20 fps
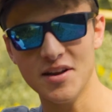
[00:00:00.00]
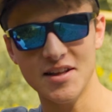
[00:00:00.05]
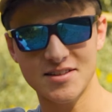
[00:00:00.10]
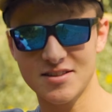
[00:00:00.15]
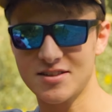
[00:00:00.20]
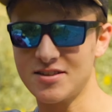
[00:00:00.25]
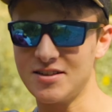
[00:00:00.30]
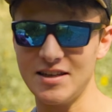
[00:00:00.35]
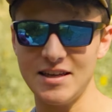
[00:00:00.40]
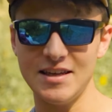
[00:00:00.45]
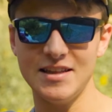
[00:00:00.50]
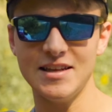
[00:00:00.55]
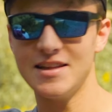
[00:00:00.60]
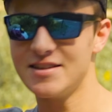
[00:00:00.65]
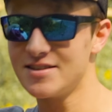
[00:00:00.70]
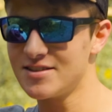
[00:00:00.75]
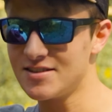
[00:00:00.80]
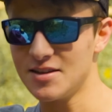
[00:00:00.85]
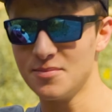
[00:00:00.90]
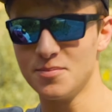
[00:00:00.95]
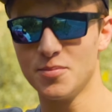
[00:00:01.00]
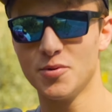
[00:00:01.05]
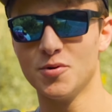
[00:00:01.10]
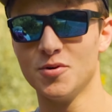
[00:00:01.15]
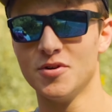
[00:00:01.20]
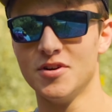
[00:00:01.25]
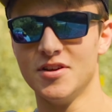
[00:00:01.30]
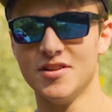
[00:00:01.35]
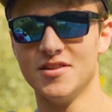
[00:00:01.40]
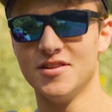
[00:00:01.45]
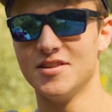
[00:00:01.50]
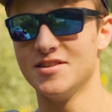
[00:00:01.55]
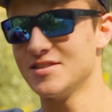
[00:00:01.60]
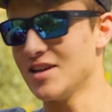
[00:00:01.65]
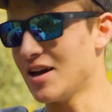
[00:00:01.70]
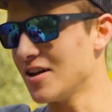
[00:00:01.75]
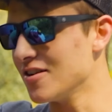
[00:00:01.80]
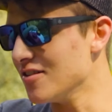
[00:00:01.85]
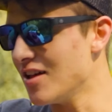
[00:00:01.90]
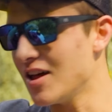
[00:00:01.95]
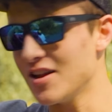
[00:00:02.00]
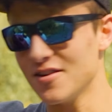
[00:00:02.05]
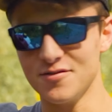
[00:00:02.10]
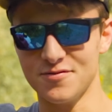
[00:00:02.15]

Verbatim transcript: It's clean, it's simple, it's not a lot